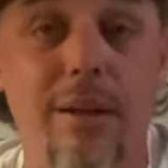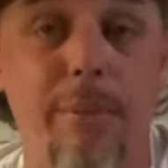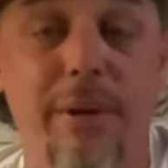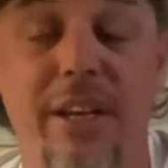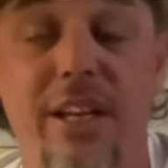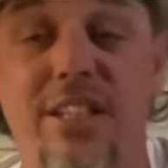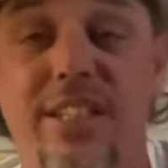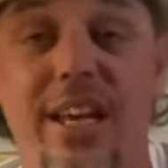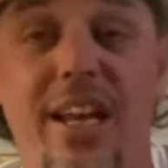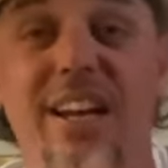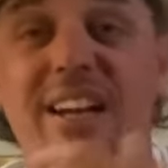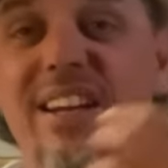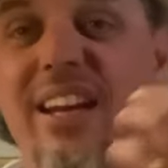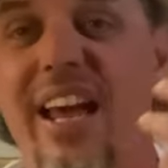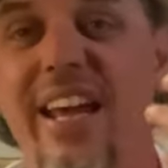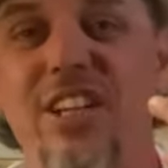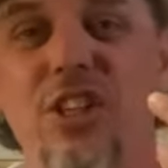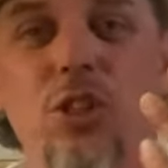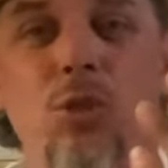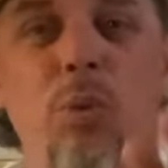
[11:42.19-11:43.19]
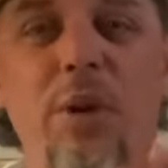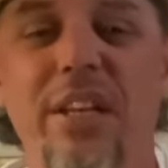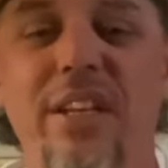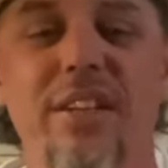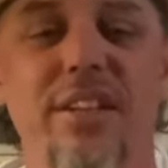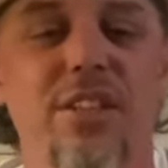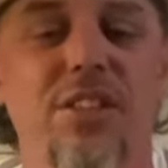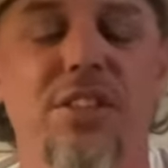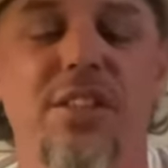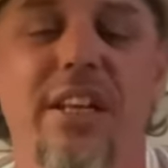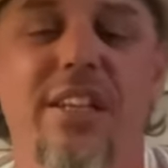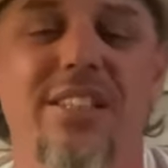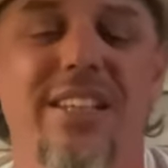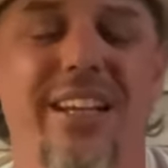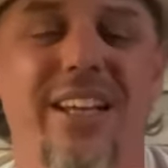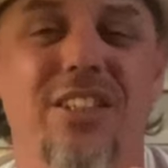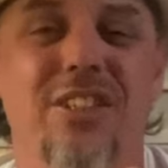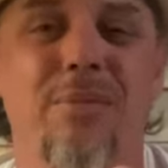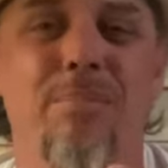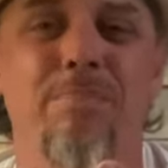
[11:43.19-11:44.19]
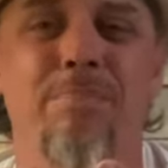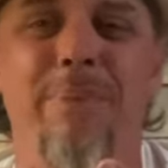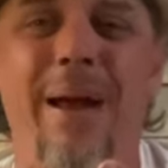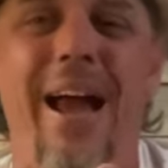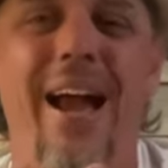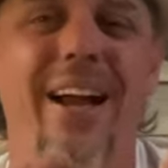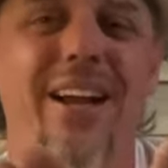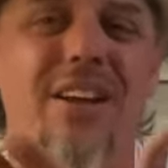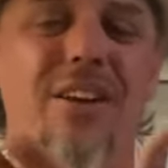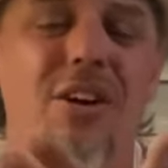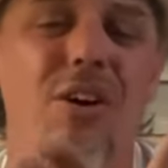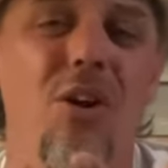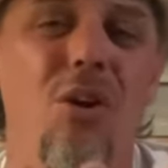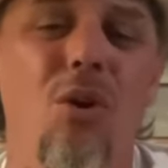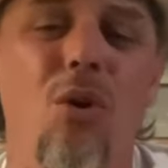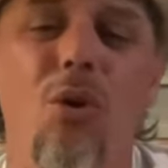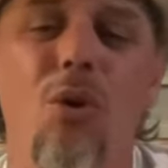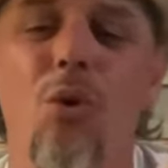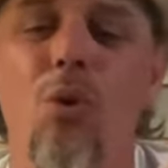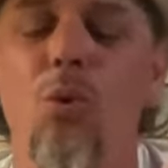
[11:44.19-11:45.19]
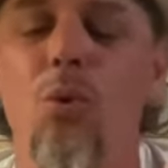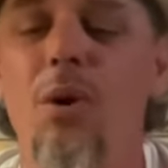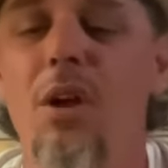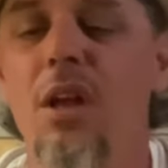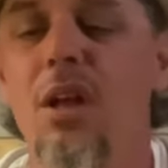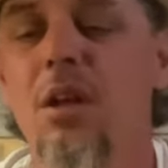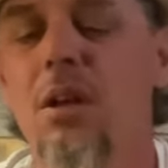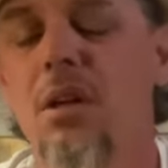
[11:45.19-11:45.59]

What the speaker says: I mean, it's got a nice sweetness. It's like a tobacco,